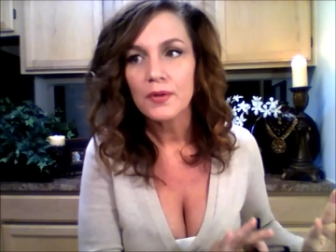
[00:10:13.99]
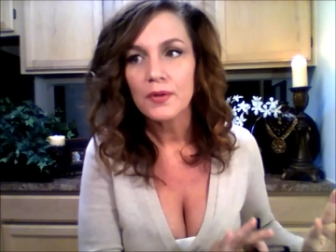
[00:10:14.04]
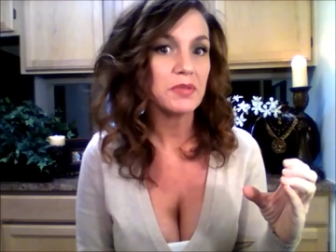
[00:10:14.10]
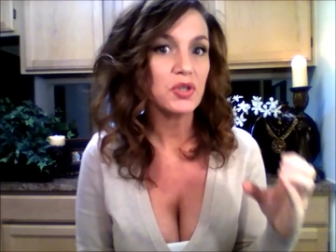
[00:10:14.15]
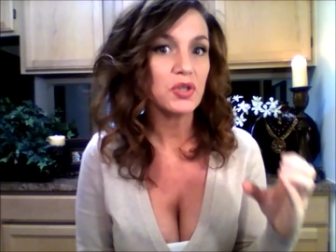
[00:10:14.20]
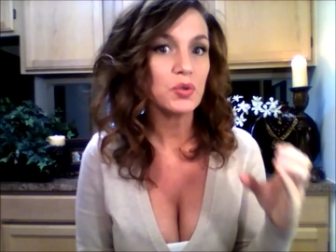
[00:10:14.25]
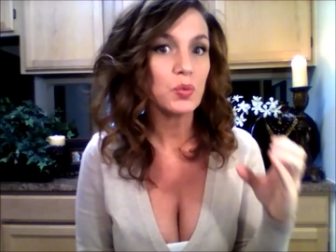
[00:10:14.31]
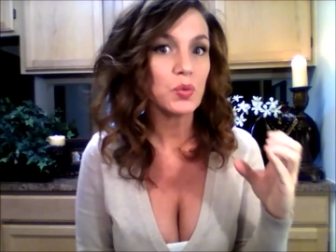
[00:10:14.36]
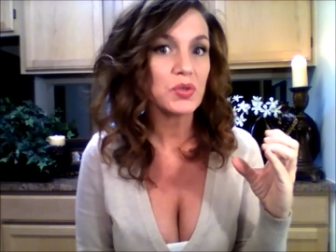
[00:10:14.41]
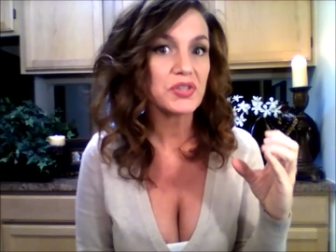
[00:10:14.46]

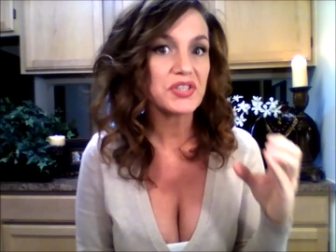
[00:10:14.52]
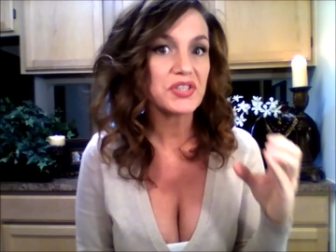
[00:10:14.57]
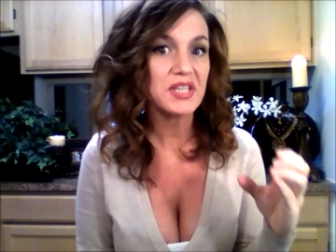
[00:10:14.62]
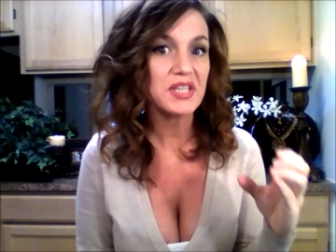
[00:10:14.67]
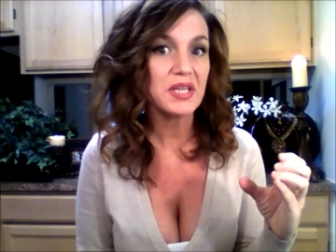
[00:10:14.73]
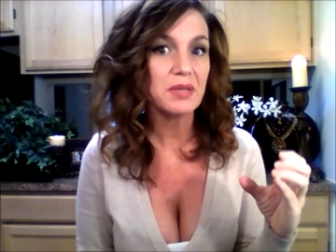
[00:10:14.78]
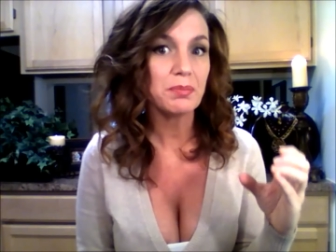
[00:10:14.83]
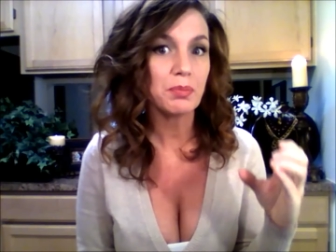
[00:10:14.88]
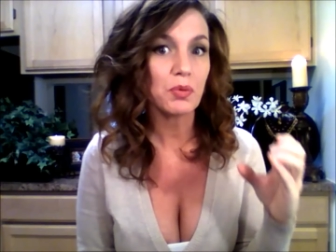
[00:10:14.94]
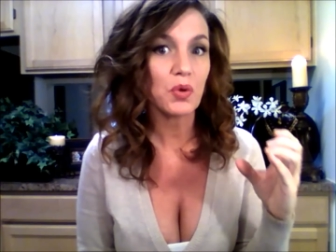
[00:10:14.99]
You will
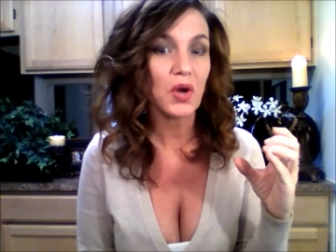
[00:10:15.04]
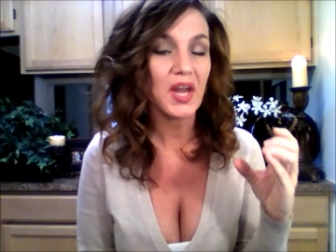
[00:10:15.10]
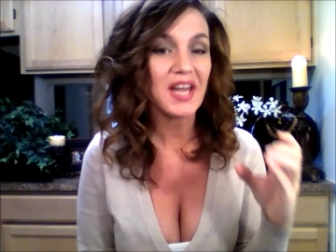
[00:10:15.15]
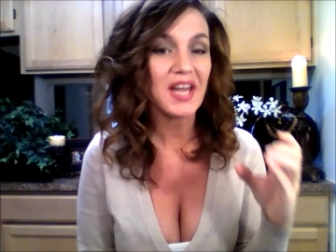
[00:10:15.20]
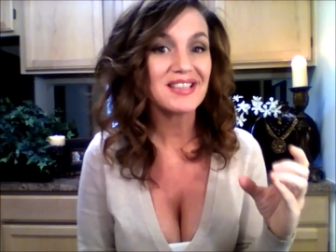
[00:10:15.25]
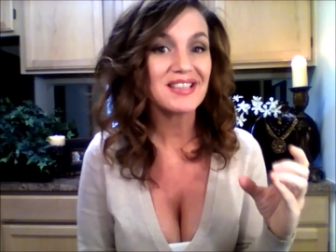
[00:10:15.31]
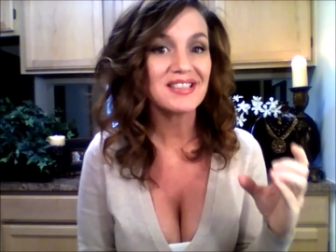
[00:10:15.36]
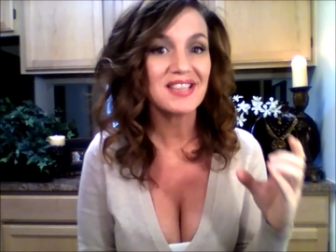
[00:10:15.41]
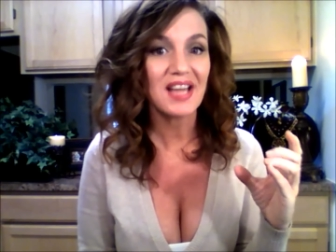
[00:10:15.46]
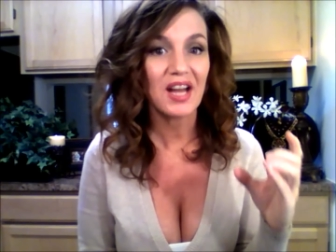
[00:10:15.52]
see
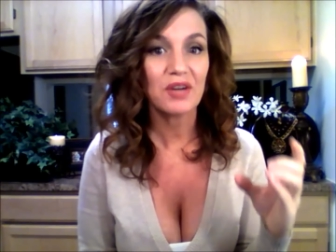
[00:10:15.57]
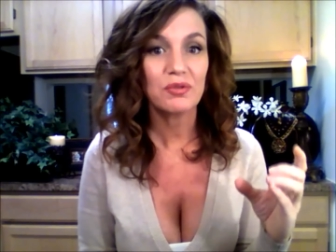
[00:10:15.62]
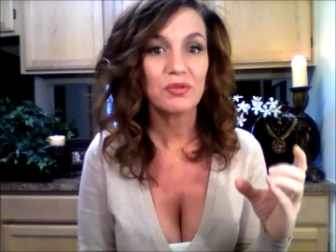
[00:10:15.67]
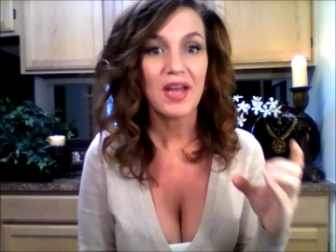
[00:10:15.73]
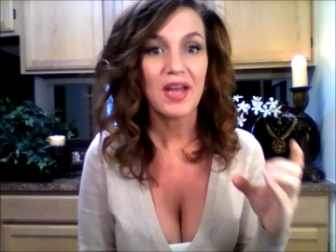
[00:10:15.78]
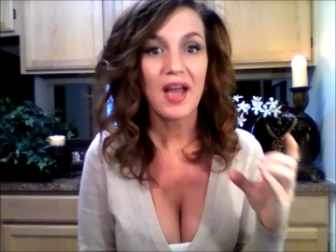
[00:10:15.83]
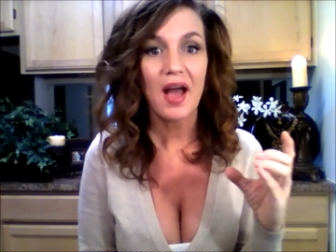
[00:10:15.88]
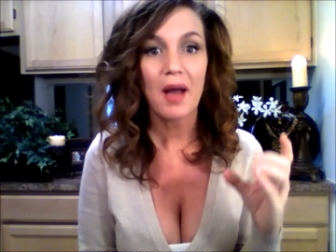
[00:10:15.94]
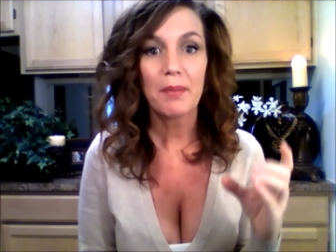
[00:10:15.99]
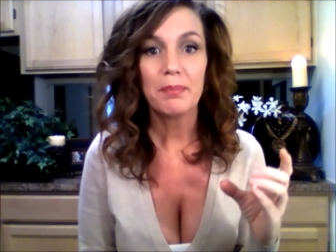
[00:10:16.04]
breakdown
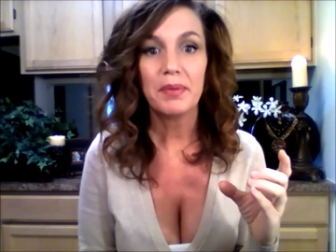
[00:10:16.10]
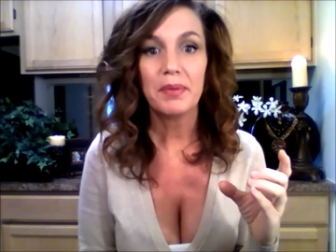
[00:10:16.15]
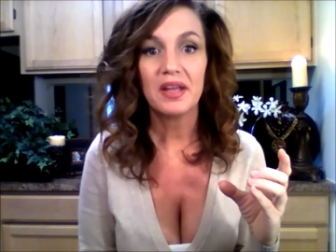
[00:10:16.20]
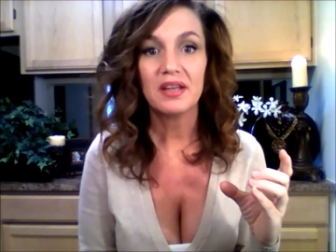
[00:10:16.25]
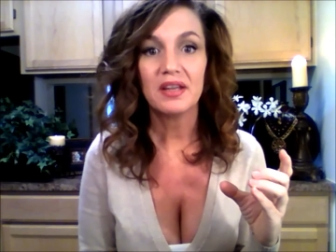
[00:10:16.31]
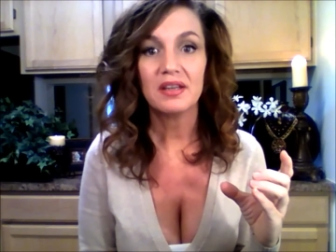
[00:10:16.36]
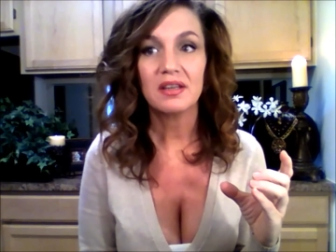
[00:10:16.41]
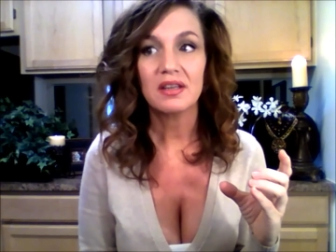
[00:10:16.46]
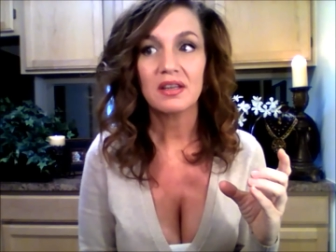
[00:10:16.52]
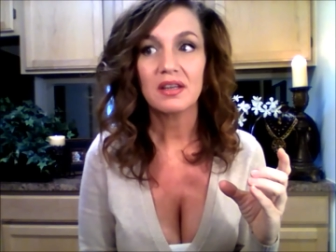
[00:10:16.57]

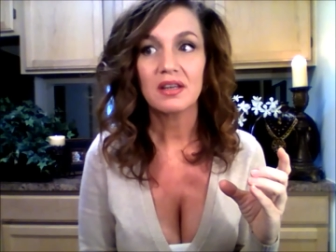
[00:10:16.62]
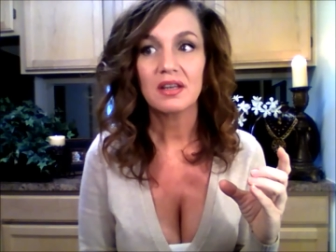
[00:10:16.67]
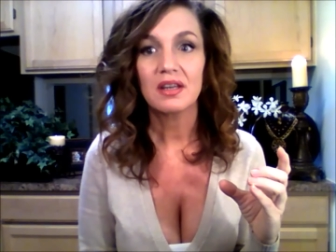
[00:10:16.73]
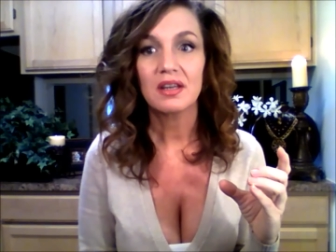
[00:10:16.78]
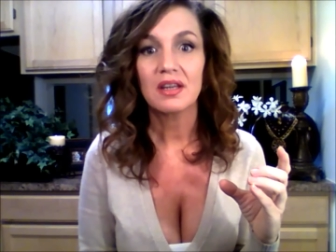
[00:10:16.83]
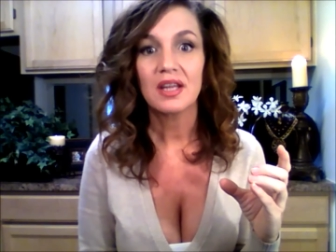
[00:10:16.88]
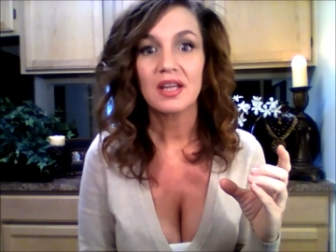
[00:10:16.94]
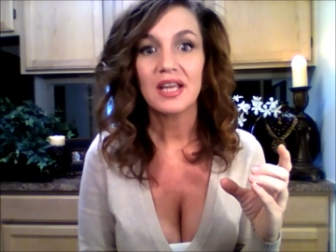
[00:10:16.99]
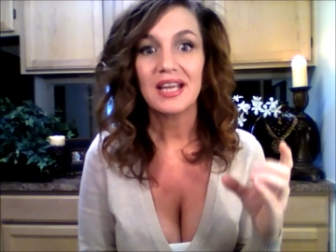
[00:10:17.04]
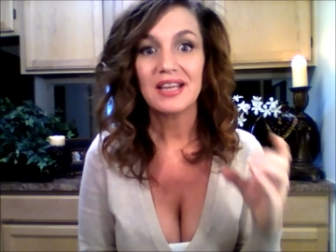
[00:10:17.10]
happen
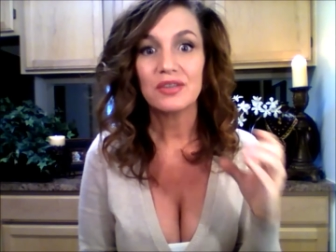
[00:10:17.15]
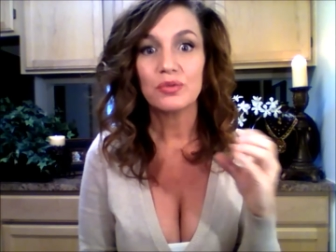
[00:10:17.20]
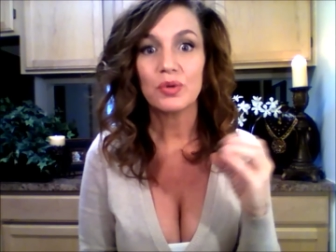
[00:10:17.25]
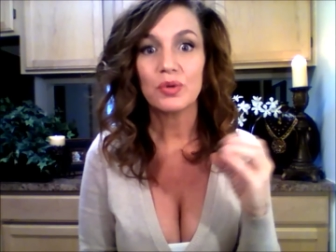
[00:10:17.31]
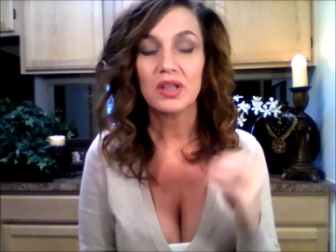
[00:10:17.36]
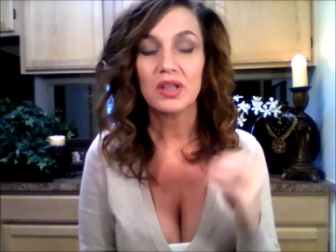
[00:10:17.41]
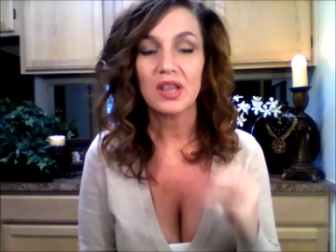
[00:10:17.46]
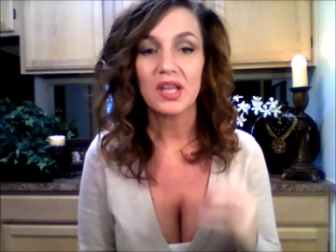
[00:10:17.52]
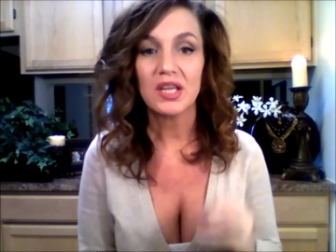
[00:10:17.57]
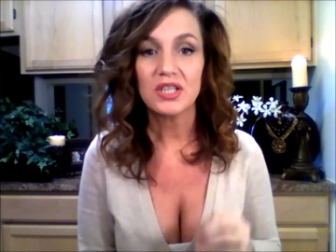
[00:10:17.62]
in
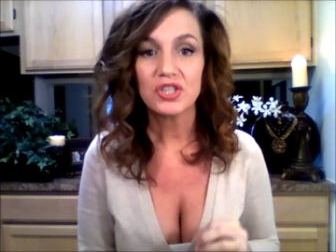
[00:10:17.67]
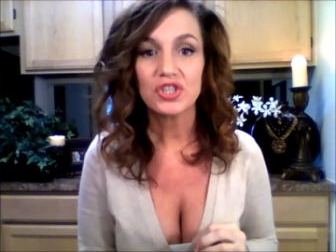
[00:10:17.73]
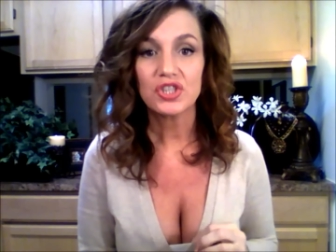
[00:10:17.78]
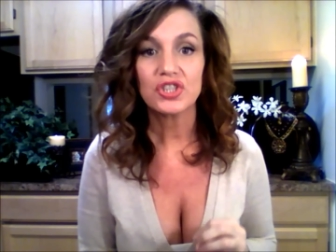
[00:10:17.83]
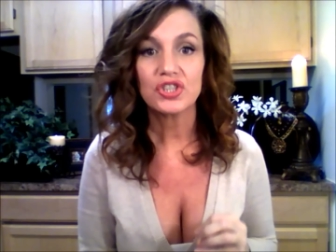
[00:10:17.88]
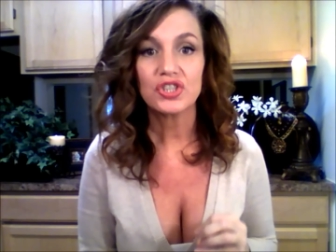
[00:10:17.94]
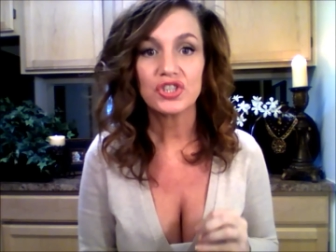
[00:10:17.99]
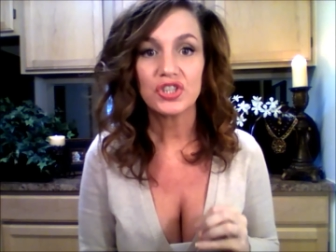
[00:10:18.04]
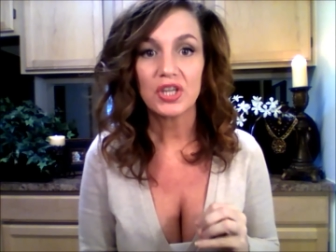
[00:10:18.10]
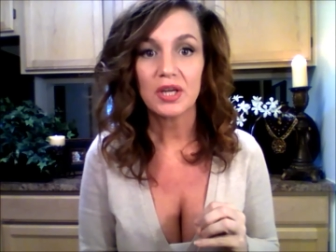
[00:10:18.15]

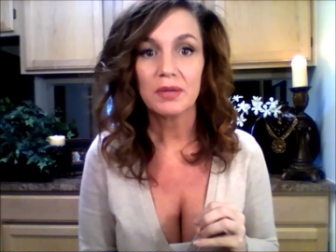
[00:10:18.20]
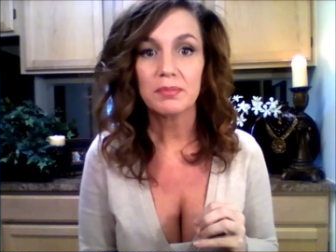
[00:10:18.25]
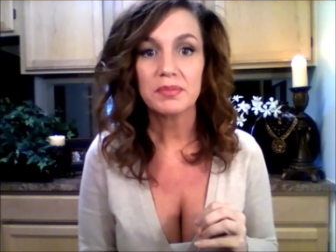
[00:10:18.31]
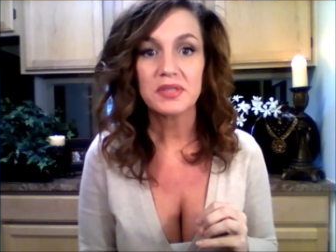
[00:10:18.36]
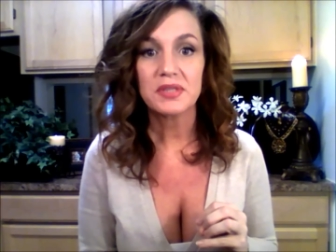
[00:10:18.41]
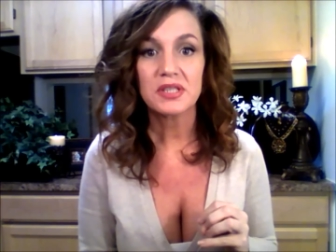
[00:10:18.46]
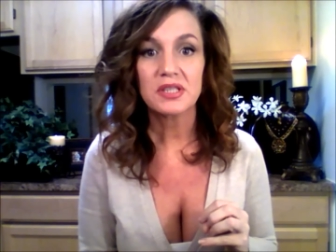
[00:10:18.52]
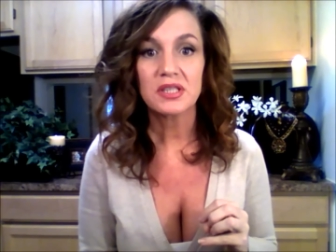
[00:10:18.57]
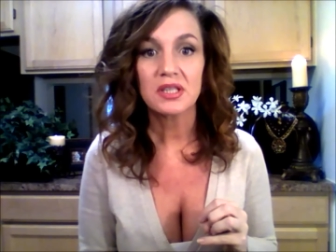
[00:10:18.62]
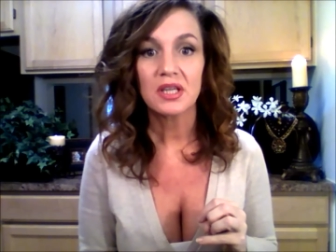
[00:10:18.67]
relationships